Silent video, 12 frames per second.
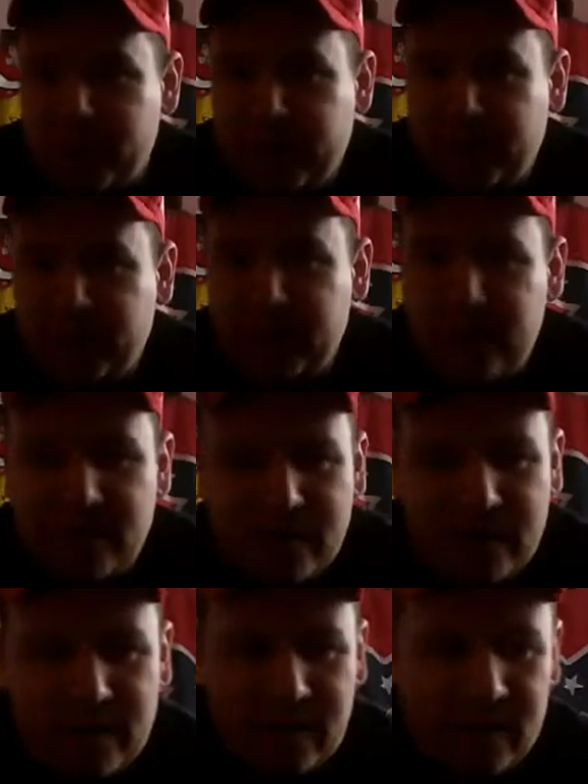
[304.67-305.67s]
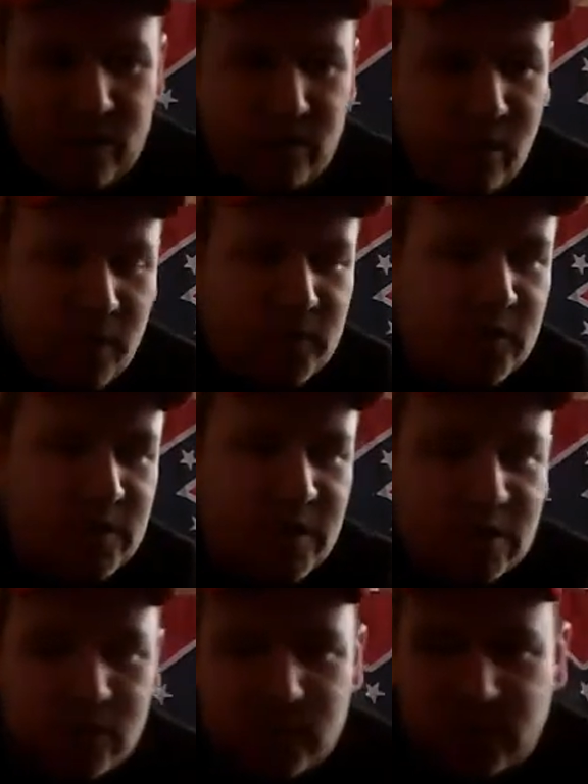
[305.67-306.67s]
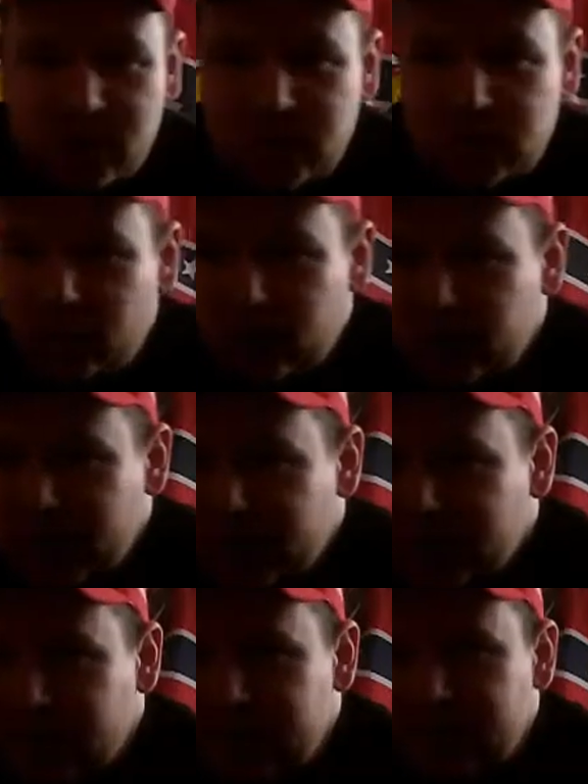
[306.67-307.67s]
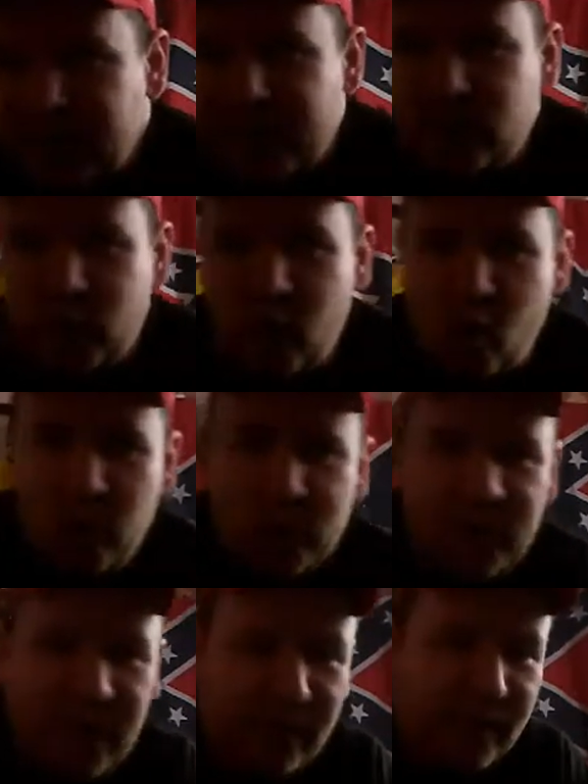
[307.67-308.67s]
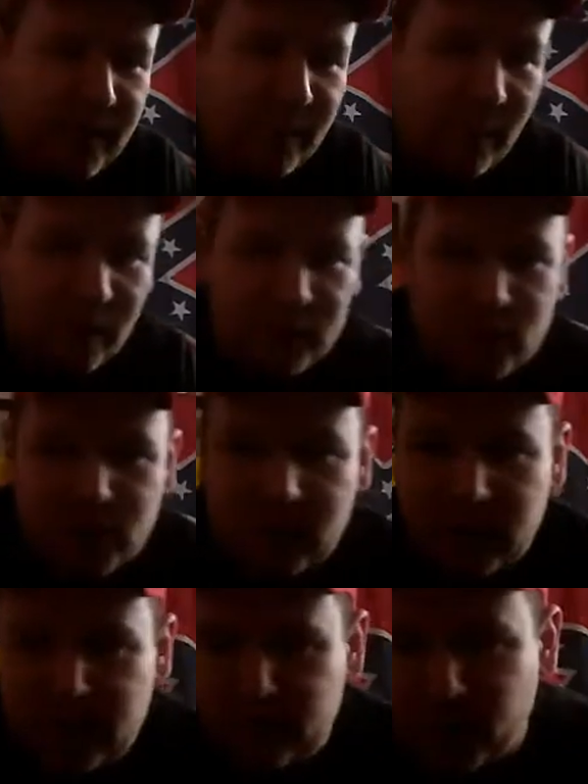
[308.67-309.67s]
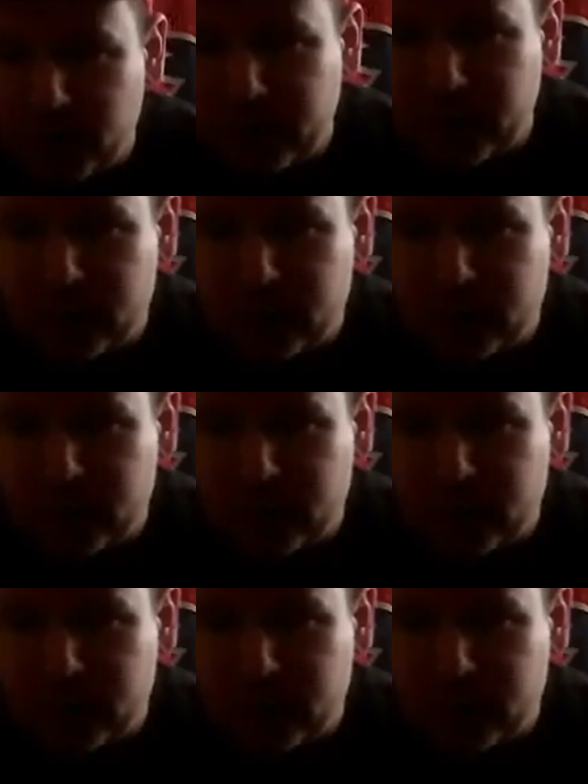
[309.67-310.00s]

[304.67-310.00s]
carry brothers and sisters to do is let's stage an open carry march in front of the